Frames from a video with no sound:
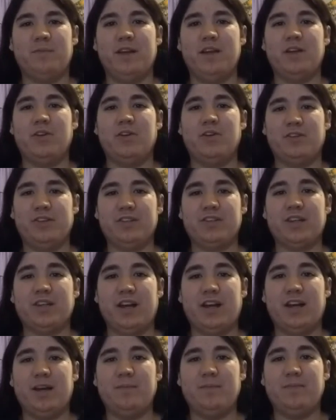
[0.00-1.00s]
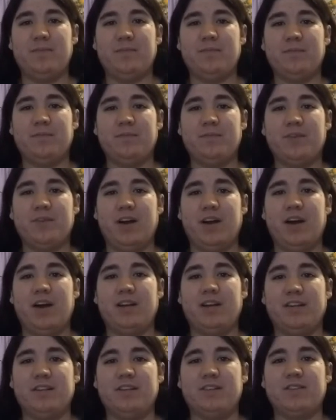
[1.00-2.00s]
and all the time,
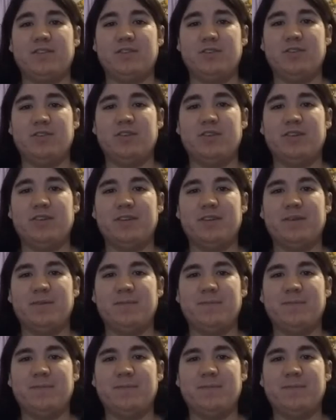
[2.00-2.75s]
God is good.